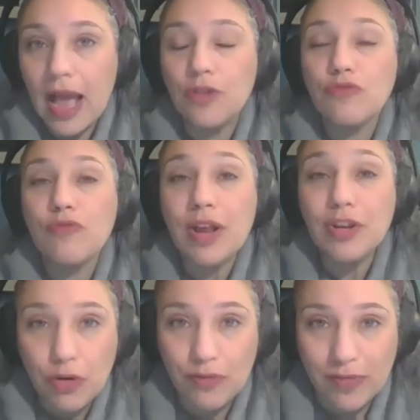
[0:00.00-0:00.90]
and
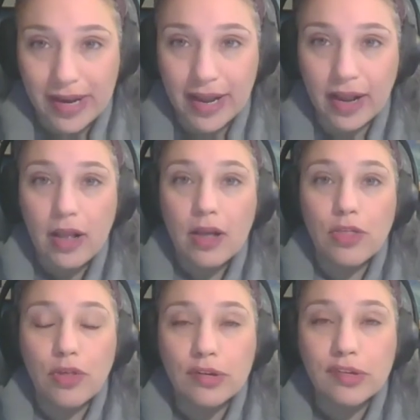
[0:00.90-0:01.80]
retrofitting
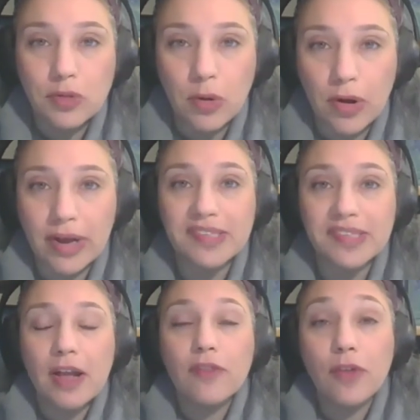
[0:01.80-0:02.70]
those
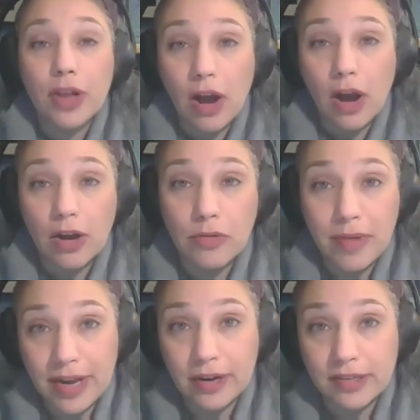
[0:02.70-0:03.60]
stories for younger
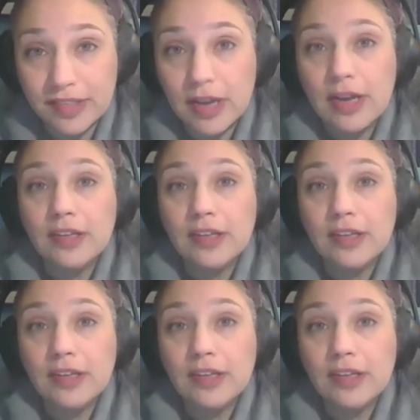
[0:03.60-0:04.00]
readers.